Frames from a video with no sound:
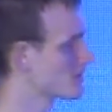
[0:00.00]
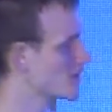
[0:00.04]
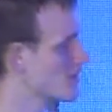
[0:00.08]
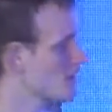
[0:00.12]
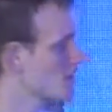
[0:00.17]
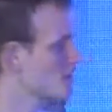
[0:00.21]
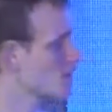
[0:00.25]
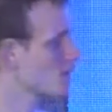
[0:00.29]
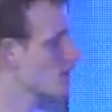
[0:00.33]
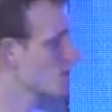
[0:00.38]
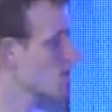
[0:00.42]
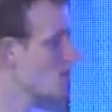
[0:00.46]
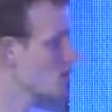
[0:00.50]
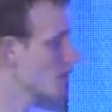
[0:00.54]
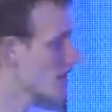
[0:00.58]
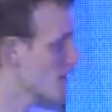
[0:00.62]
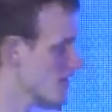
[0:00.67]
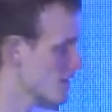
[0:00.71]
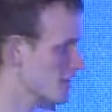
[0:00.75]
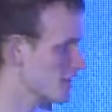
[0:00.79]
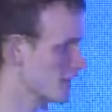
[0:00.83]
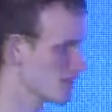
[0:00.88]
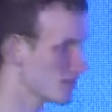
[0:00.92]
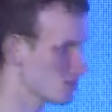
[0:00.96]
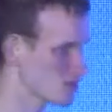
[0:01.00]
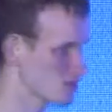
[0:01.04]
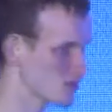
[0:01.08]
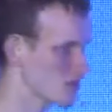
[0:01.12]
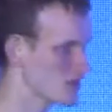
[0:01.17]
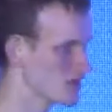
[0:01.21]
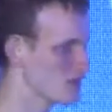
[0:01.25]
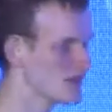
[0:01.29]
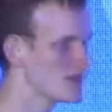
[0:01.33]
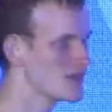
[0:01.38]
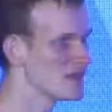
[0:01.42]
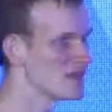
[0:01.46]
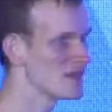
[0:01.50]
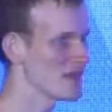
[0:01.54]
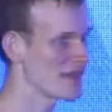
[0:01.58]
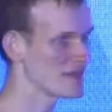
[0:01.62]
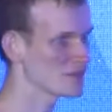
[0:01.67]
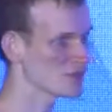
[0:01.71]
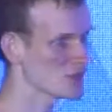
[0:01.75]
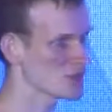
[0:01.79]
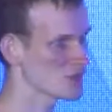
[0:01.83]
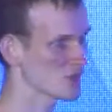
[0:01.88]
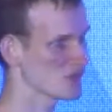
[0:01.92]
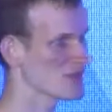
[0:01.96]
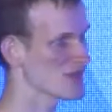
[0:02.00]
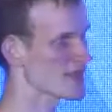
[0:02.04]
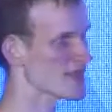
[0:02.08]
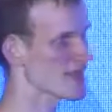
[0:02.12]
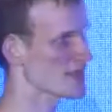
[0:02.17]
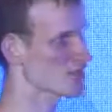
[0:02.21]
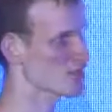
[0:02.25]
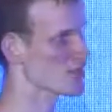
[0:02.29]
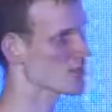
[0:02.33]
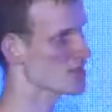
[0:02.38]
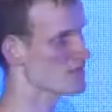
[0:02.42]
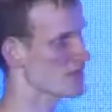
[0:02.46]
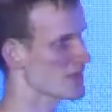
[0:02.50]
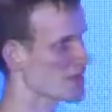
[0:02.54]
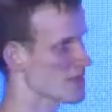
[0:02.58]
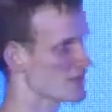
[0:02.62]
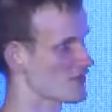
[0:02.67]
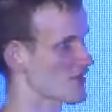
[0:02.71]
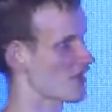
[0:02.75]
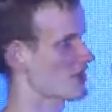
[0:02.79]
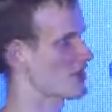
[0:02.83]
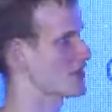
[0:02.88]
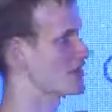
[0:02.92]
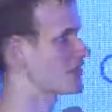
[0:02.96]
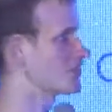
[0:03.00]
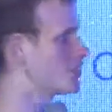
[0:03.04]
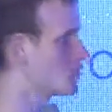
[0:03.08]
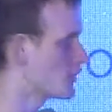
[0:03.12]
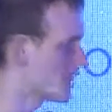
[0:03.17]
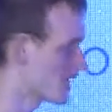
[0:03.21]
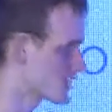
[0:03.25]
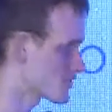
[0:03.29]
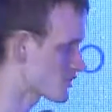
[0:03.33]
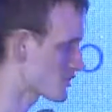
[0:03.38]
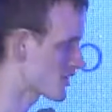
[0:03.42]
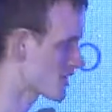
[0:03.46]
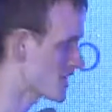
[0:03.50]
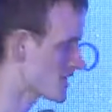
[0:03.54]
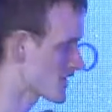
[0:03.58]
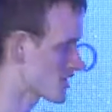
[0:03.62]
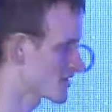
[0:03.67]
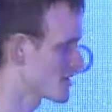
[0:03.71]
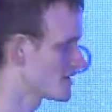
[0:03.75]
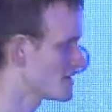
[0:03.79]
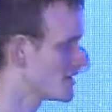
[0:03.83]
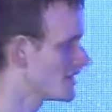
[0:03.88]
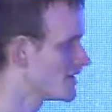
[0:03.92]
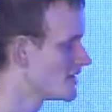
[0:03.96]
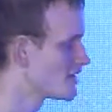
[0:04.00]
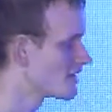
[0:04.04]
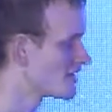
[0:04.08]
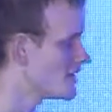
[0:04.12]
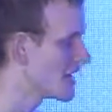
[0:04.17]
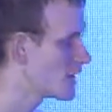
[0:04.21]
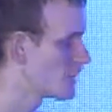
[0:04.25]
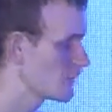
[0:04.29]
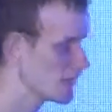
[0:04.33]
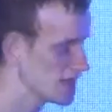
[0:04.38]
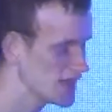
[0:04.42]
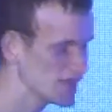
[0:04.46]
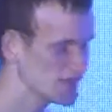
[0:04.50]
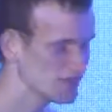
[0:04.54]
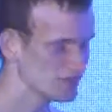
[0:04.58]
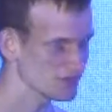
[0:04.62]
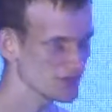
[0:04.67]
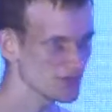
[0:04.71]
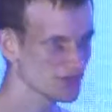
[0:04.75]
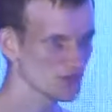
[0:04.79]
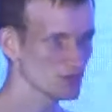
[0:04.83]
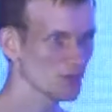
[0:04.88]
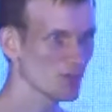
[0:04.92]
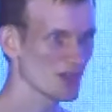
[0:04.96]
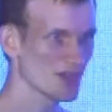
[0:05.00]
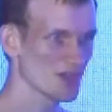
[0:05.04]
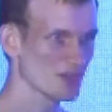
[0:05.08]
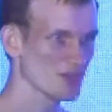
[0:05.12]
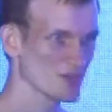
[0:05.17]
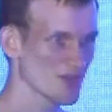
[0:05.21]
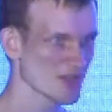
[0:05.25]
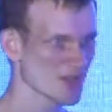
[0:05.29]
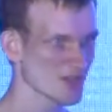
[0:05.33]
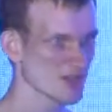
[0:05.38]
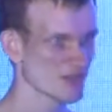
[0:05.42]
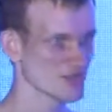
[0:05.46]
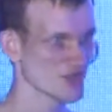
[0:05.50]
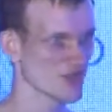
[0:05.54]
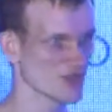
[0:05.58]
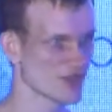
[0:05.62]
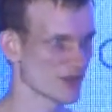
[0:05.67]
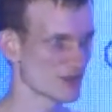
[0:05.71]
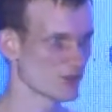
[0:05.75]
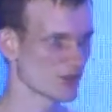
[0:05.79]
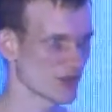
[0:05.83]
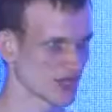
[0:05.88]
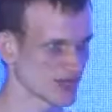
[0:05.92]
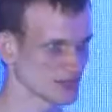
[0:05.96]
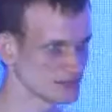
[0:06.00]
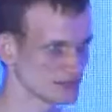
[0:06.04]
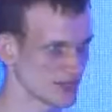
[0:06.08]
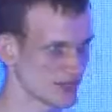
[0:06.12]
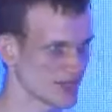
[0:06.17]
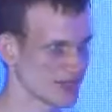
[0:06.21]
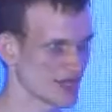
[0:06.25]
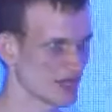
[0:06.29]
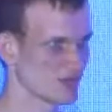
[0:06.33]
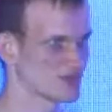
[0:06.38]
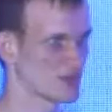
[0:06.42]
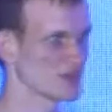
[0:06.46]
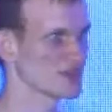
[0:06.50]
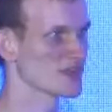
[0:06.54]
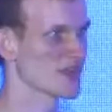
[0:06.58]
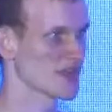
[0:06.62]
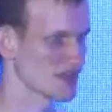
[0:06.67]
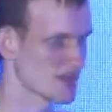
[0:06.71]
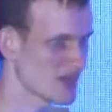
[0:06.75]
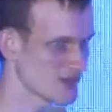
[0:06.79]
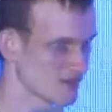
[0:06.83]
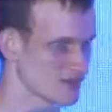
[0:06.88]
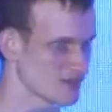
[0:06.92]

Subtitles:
So code execution, every transaction specifies a to address. Now, if the to address is just some regular account that doesn't have